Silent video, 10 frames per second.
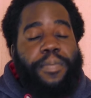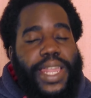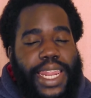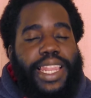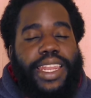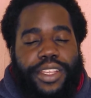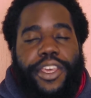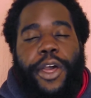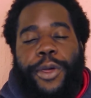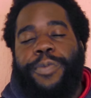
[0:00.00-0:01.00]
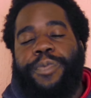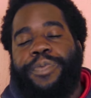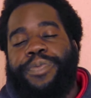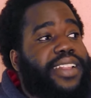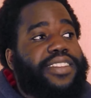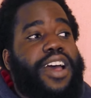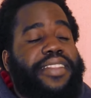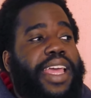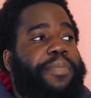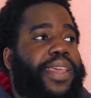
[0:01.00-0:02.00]
But I let it go. It's
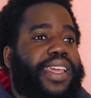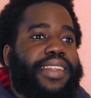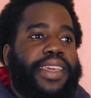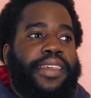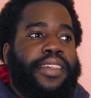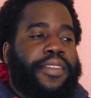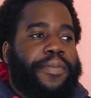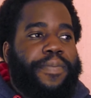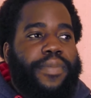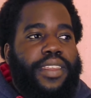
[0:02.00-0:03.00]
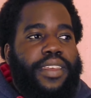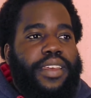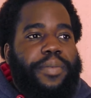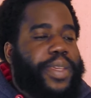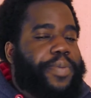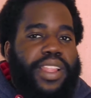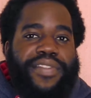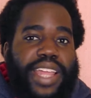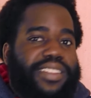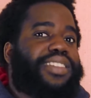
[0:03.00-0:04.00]
not that big a deal. People
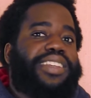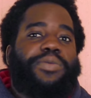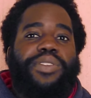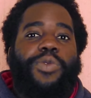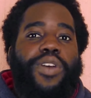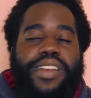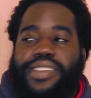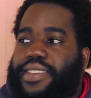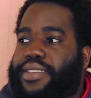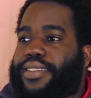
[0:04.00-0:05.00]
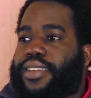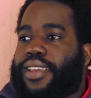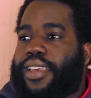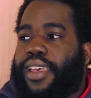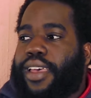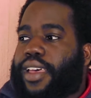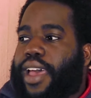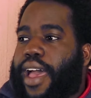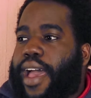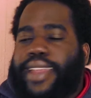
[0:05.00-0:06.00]
have had to deal with worse.
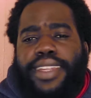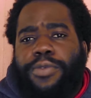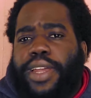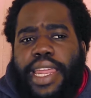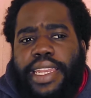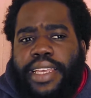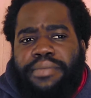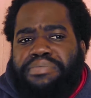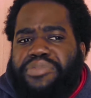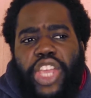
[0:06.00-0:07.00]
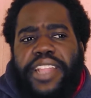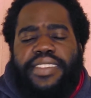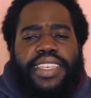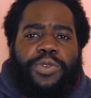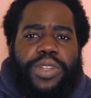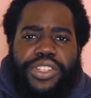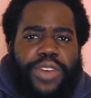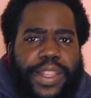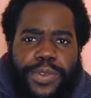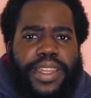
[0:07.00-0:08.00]
I did what any Gen Z would
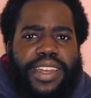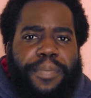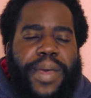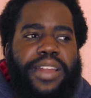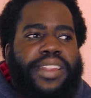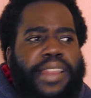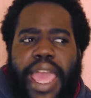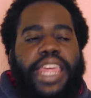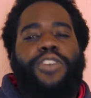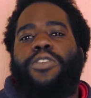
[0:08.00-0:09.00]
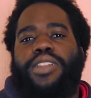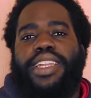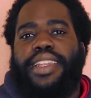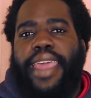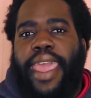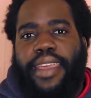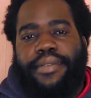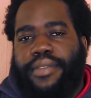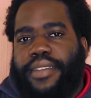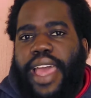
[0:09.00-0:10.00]
do. I tweeted about it and I called it a day.
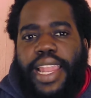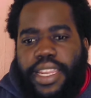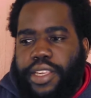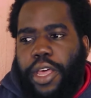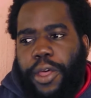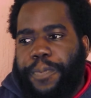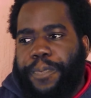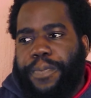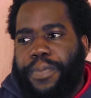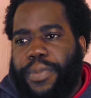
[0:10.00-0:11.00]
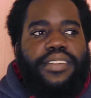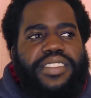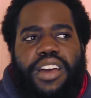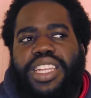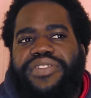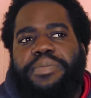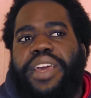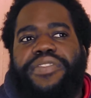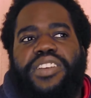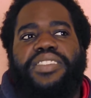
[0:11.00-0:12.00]
I let it go. It's not even
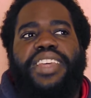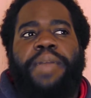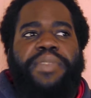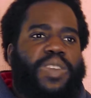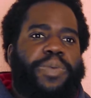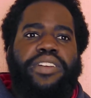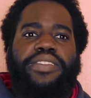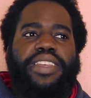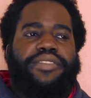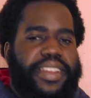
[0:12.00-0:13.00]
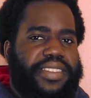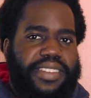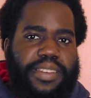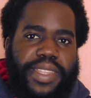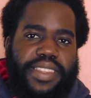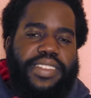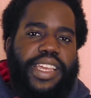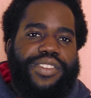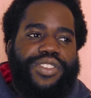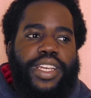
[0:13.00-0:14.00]
my first time experiencing racism in this
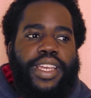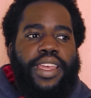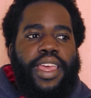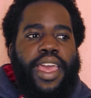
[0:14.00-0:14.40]
country.